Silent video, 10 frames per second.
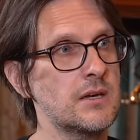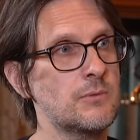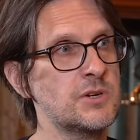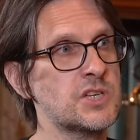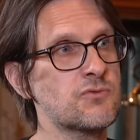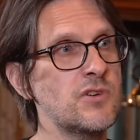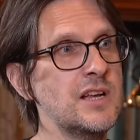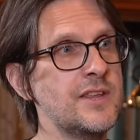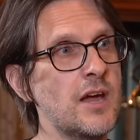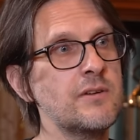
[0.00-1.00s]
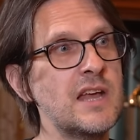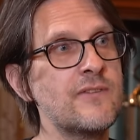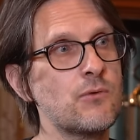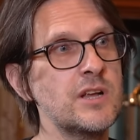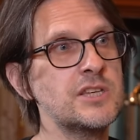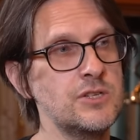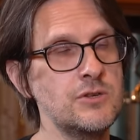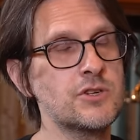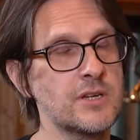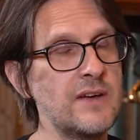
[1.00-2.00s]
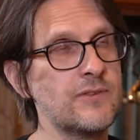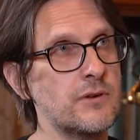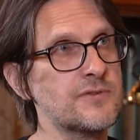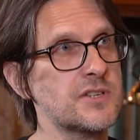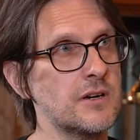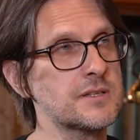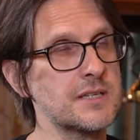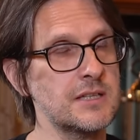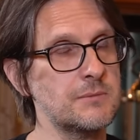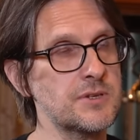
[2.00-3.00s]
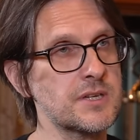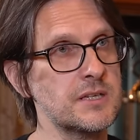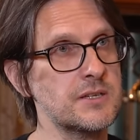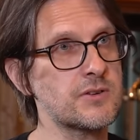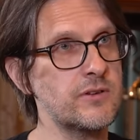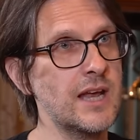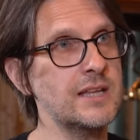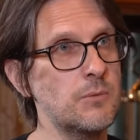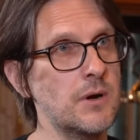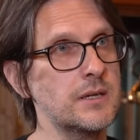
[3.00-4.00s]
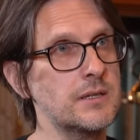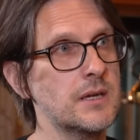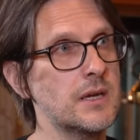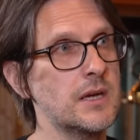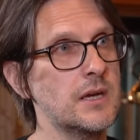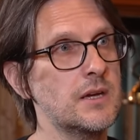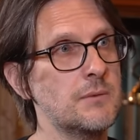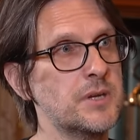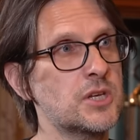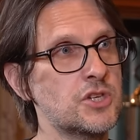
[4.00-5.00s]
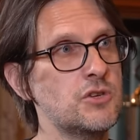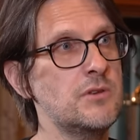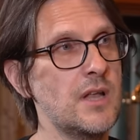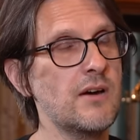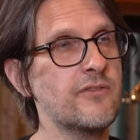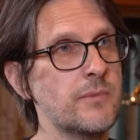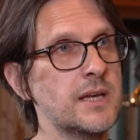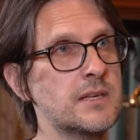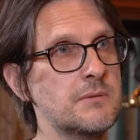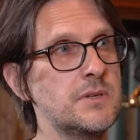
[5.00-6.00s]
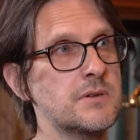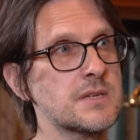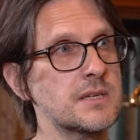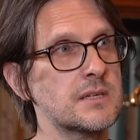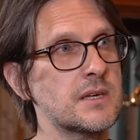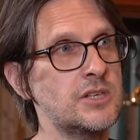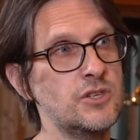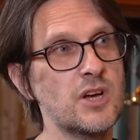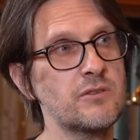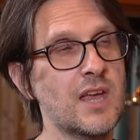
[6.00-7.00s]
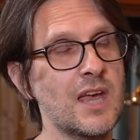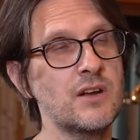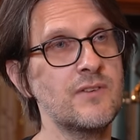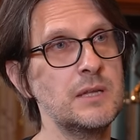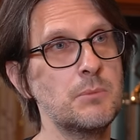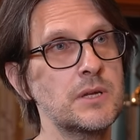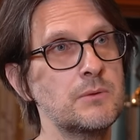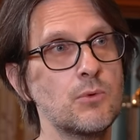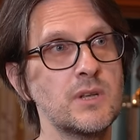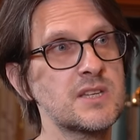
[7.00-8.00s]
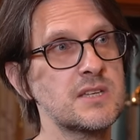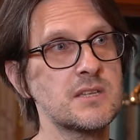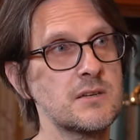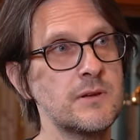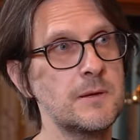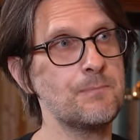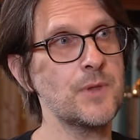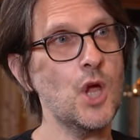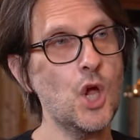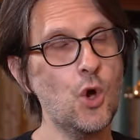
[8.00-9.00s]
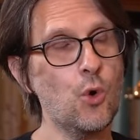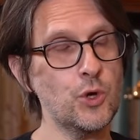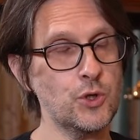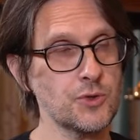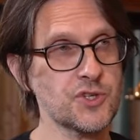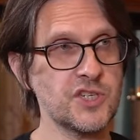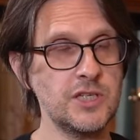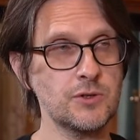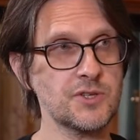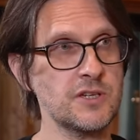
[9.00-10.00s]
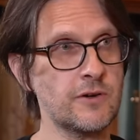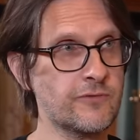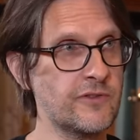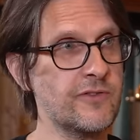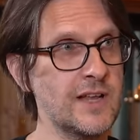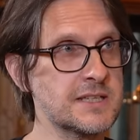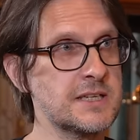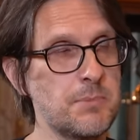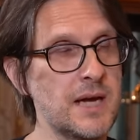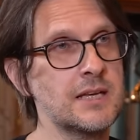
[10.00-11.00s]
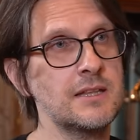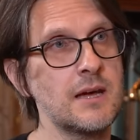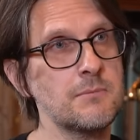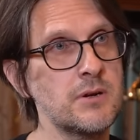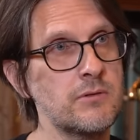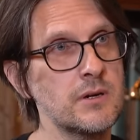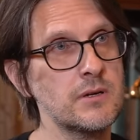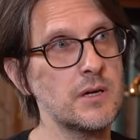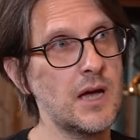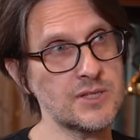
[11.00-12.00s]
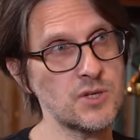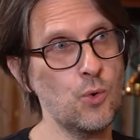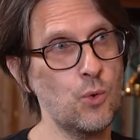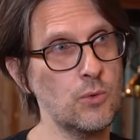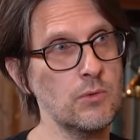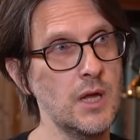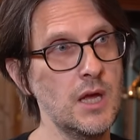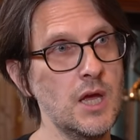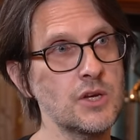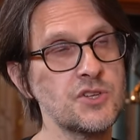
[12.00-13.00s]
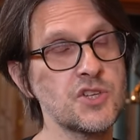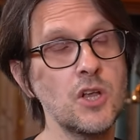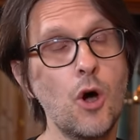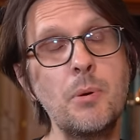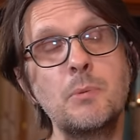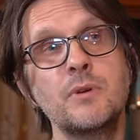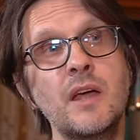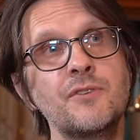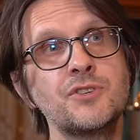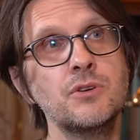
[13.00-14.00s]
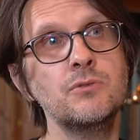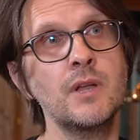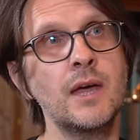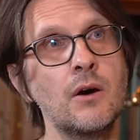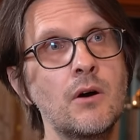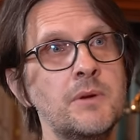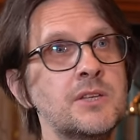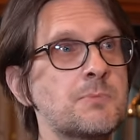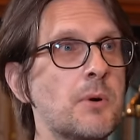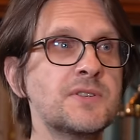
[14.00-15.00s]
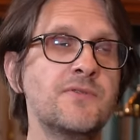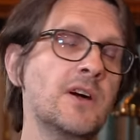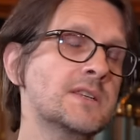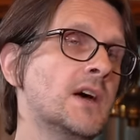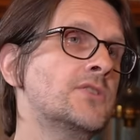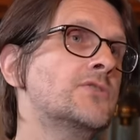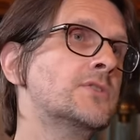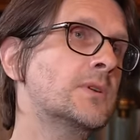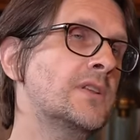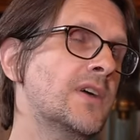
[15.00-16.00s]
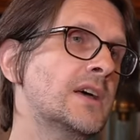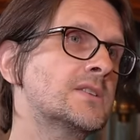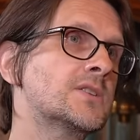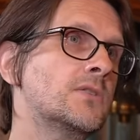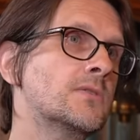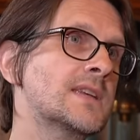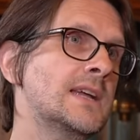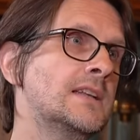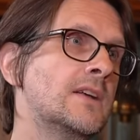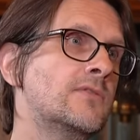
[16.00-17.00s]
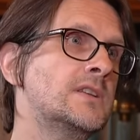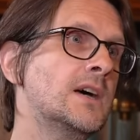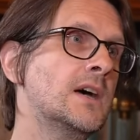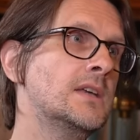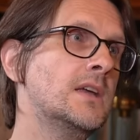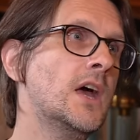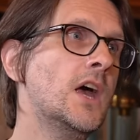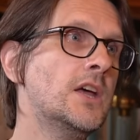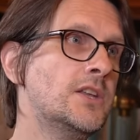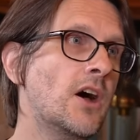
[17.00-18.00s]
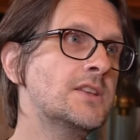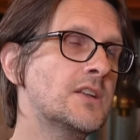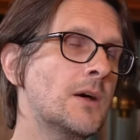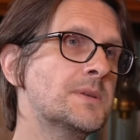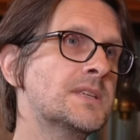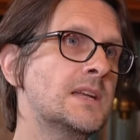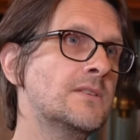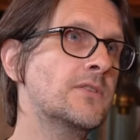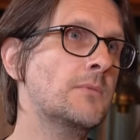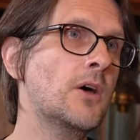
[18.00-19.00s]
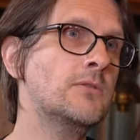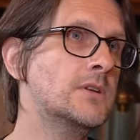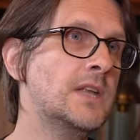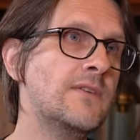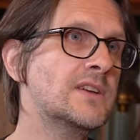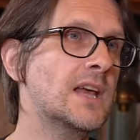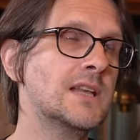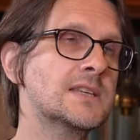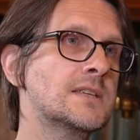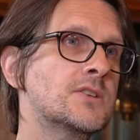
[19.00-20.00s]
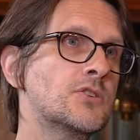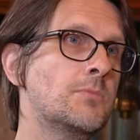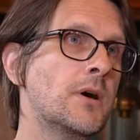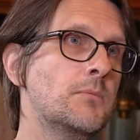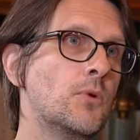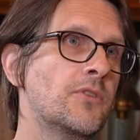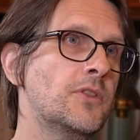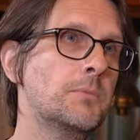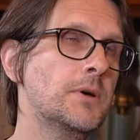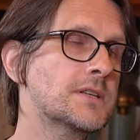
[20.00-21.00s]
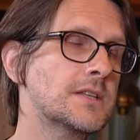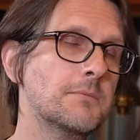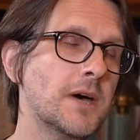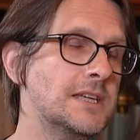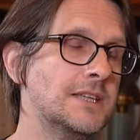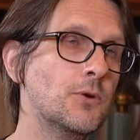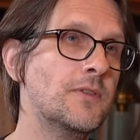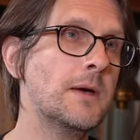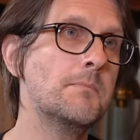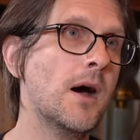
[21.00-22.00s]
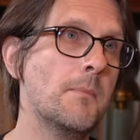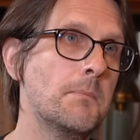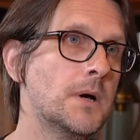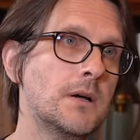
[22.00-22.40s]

which is really the only ever reason you should ever have started in the music industry anyway, because you love making music and you don't care if anybody will listen to it or you'll see yourself reflected back in that mirror at all. Because a lot of people never do now. I mean, Spotify has 120,000 songs added every day. 99% of them never get listened to by more than the person that made it on their mum.